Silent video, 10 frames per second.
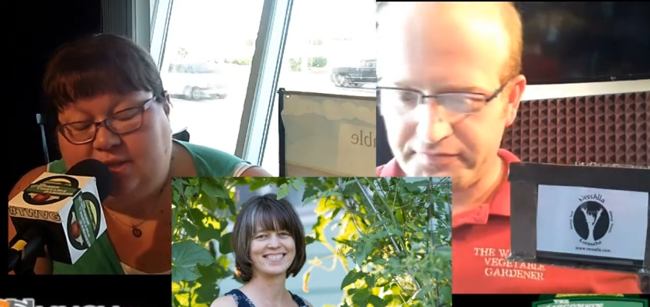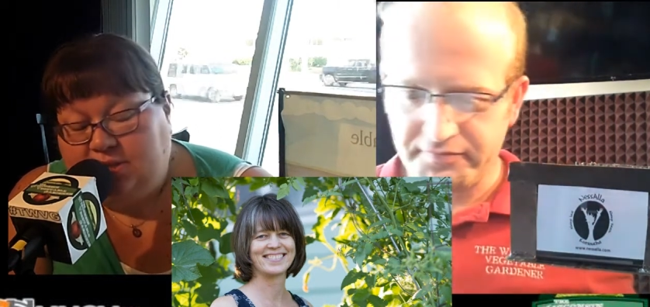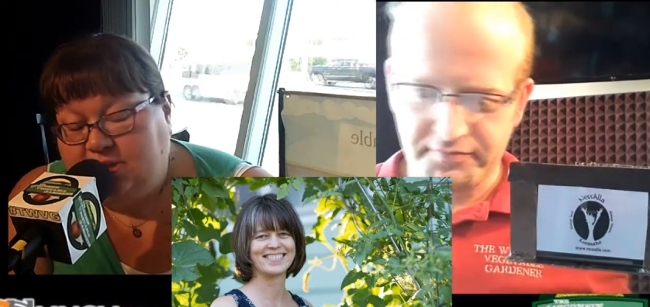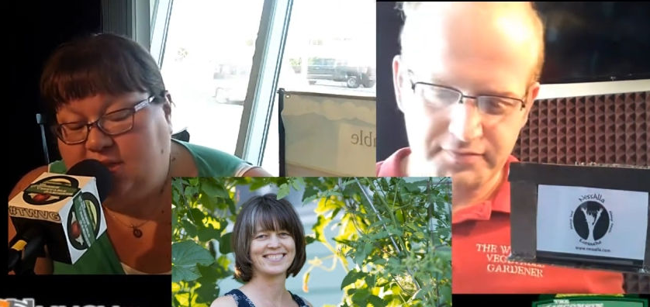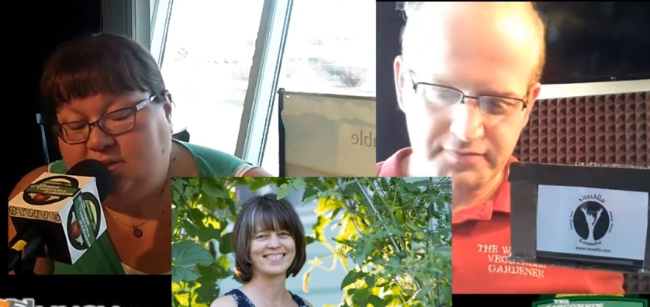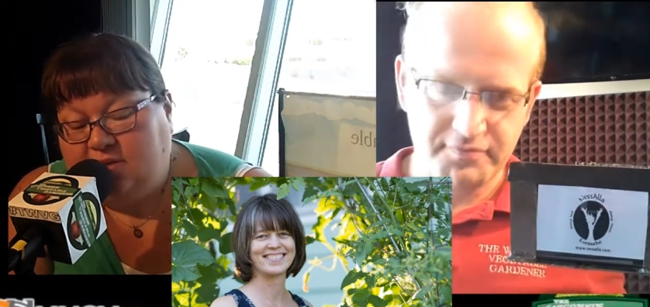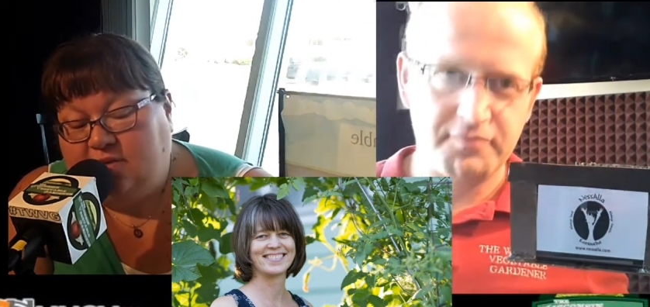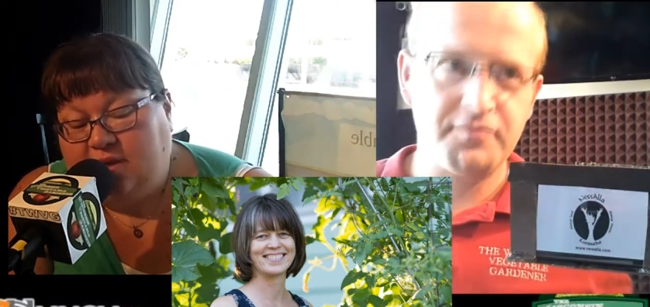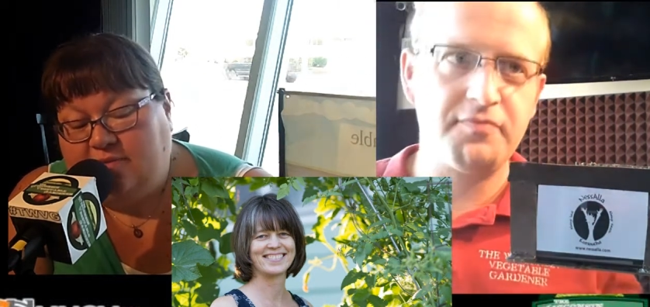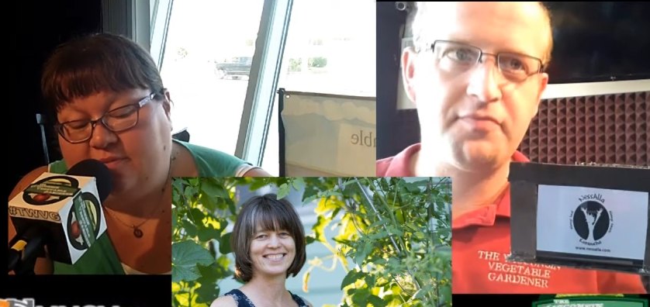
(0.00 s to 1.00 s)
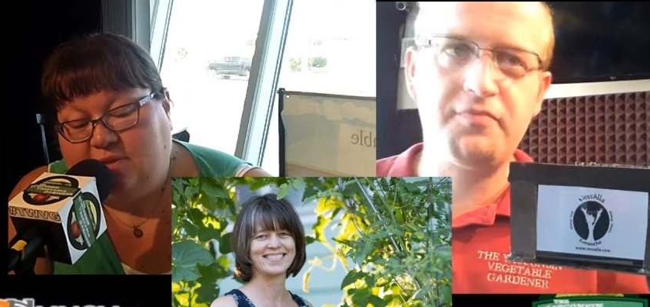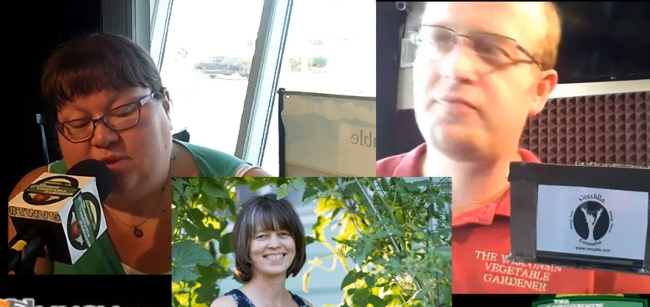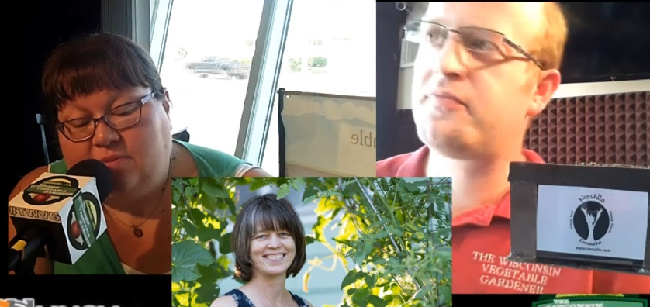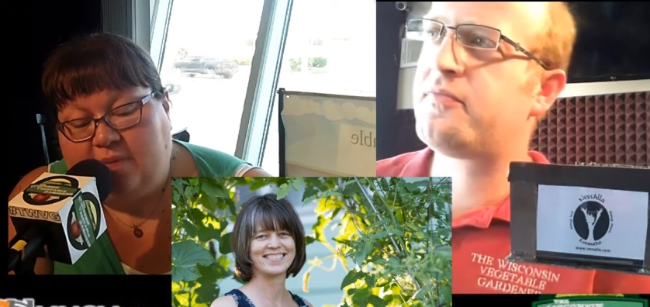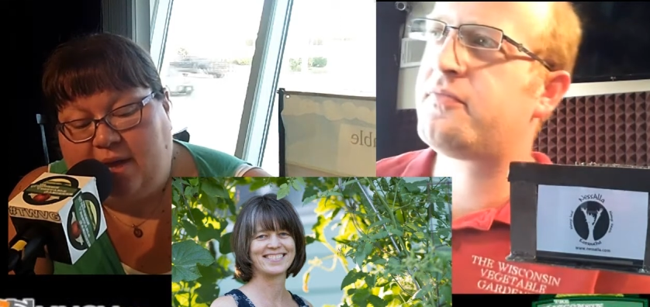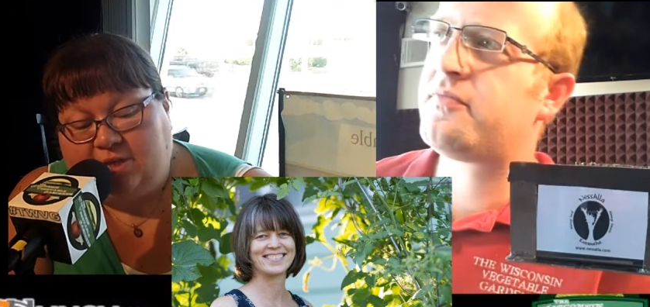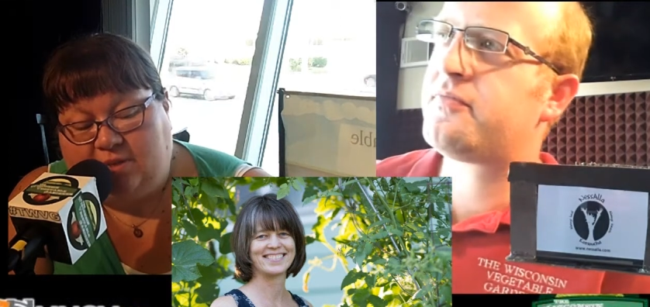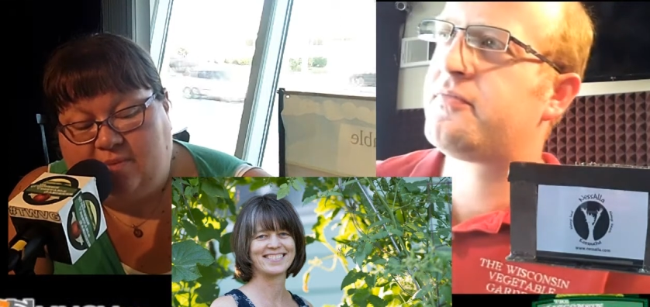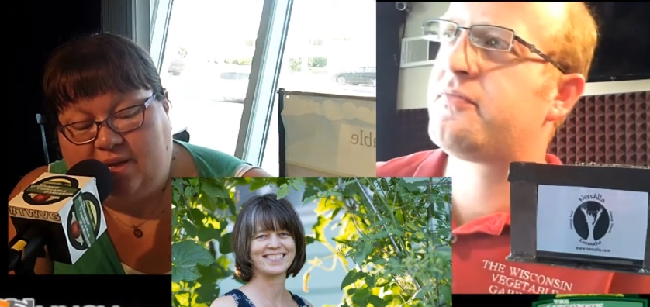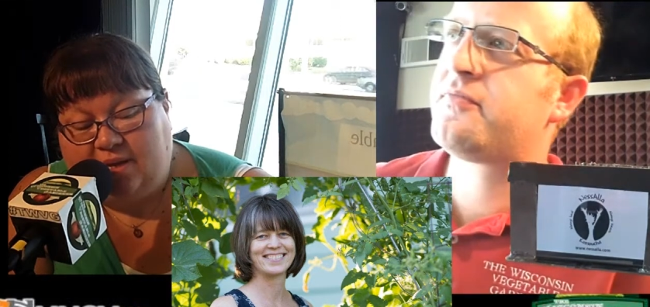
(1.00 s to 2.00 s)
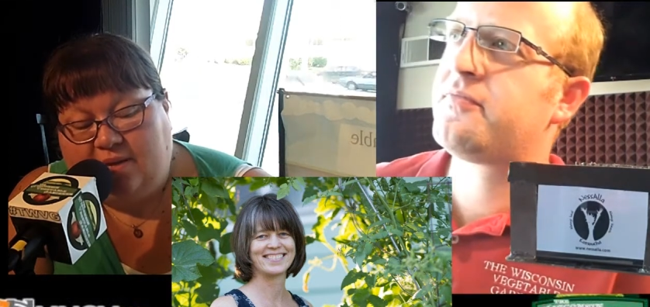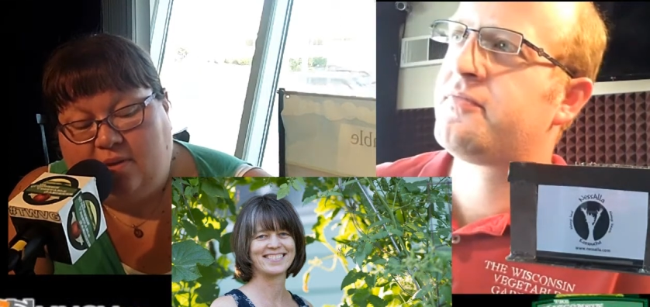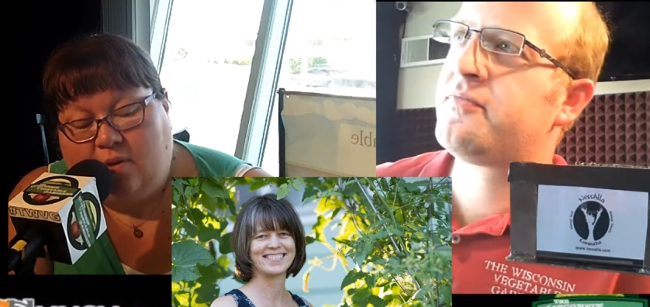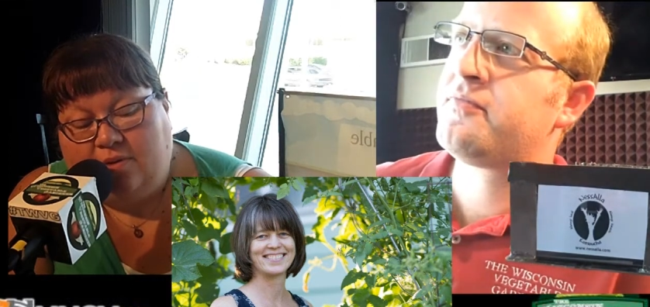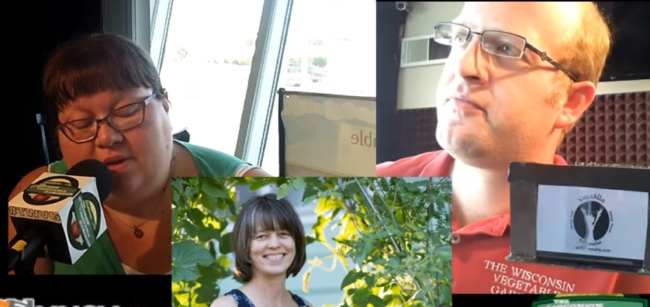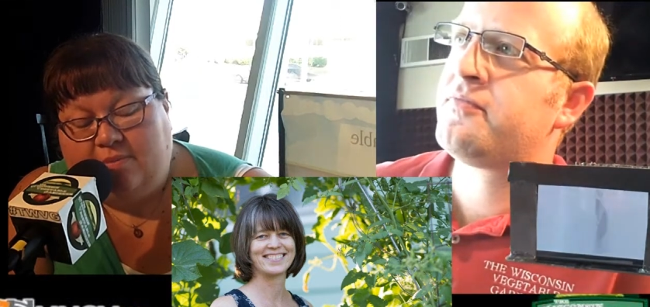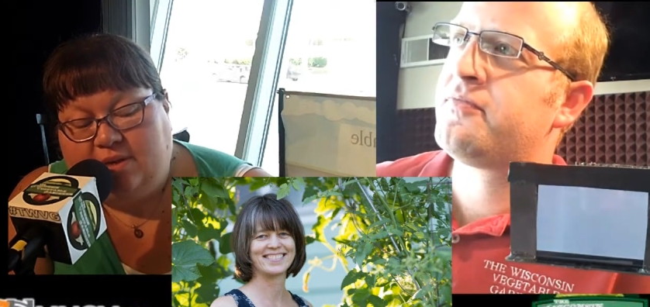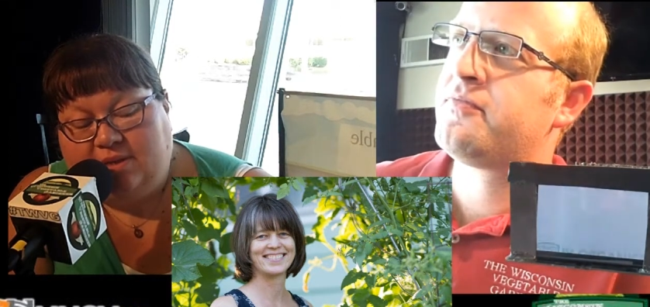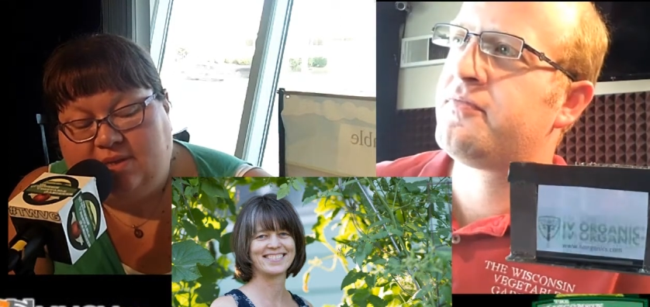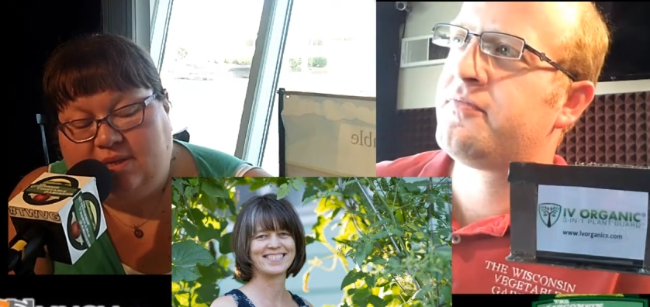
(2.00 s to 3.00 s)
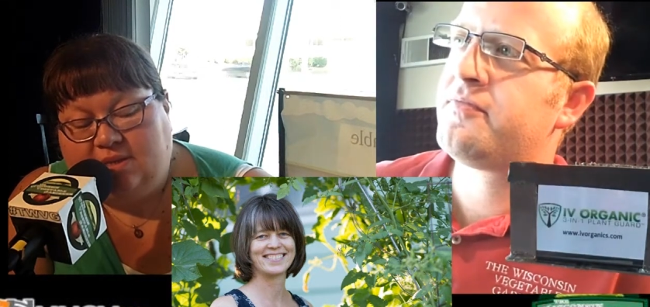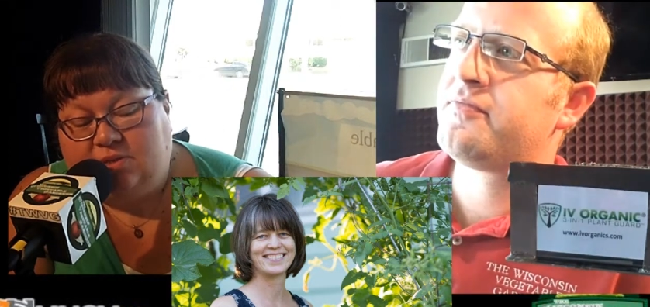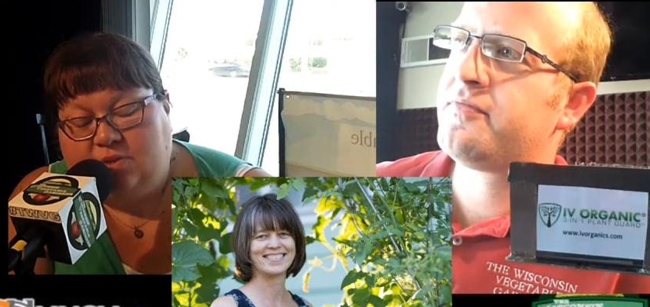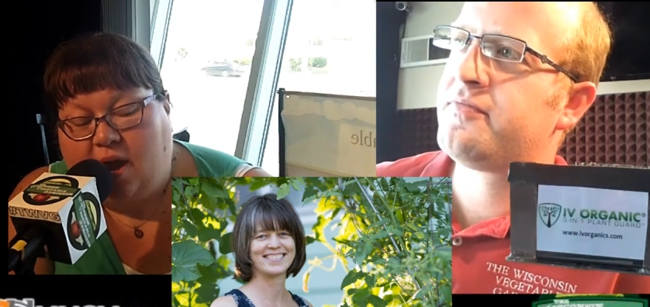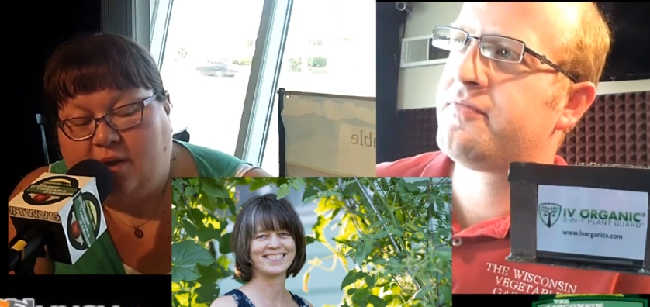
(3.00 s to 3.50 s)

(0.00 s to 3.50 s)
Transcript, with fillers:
Speaker 1: She's also extremely passionate about getting the whole community into